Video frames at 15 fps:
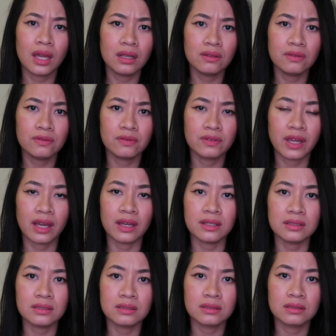kind of
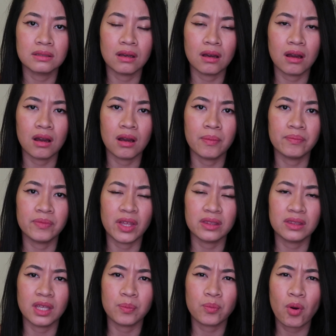guess
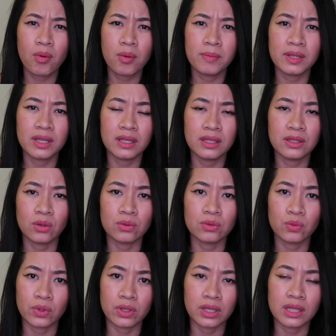that they probably
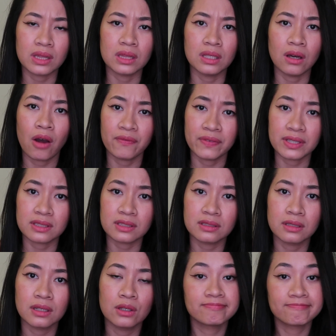don't work in the
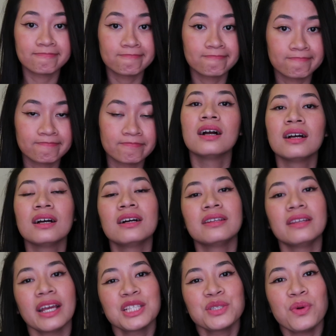office.
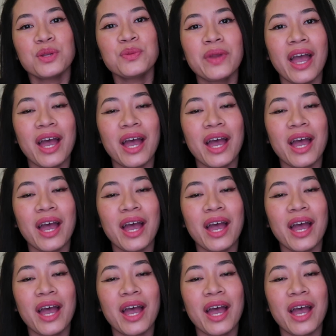Next one, we